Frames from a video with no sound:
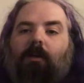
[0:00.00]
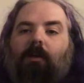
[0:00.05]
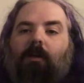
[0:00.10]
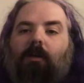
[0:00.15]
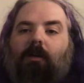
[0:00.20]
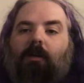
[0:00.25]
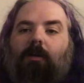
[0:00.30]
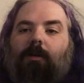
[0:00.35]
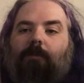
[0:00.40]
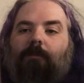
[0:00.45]

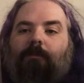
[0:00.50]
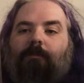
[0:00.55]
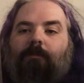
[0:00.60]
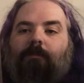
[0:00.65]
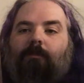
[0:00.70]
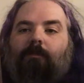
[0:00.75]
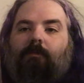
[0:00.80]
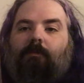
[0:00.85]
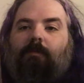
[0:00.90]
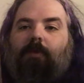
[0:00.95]

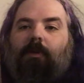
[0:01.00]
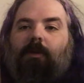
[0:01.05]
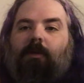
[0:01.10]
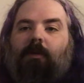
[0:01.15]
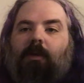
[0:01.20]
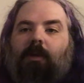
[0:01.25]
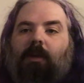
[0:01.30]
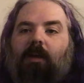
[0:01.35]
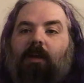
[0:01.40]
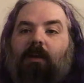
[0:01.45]
But
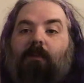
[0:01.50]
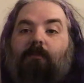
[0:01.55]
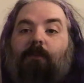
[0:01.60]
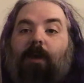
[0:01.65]
it's